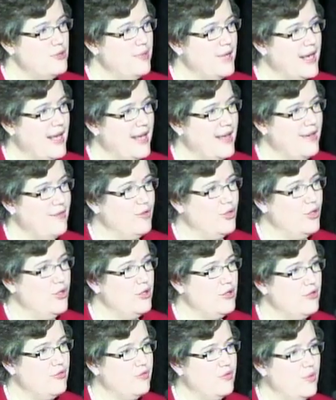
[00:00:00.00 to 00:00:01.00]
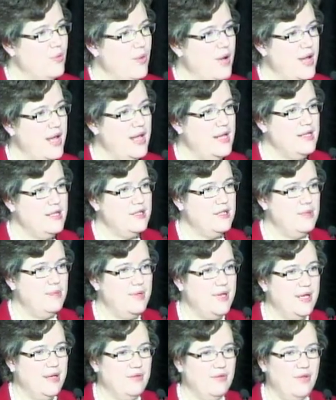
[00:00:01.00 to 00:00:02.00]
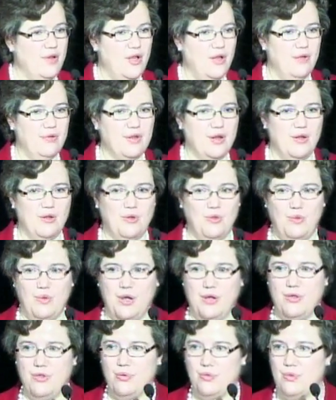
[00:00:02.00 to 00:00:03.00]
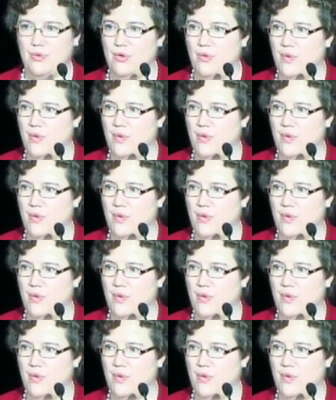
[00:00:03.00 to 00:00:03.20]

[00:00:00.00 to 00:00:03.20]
but I have looked for ways to be involved all the way through,